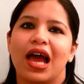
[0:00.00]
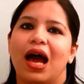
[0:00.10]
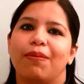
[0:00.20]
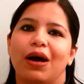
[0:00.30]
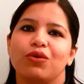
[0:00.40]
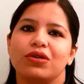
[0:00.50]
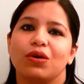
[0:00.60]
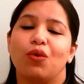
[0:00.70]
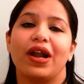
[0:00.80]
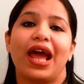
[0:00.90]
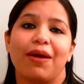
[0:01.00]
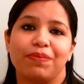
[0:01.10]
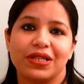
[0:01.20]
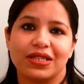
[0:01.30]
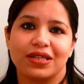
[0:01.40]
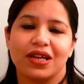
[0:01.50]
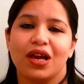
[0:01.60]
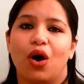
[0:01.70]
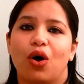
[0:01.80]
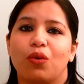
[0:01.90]
about what happens
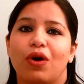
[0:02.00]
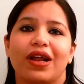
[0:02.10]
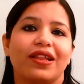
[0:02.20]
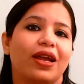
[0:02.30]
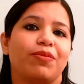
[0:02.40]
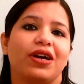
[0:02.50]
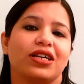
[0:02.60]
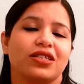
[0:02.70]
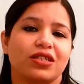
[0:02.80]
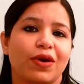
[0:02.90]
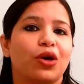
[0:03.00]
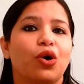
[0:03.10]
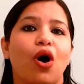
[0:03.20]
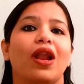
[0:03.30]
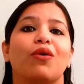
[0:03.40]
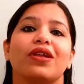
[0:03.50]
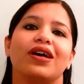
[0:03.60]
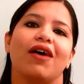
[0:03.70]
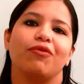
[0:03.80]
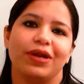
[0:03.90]
or what are the repercussions when you call out the
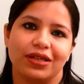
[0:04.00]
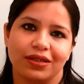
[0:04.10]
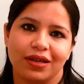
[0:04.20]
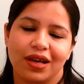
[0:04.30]
government.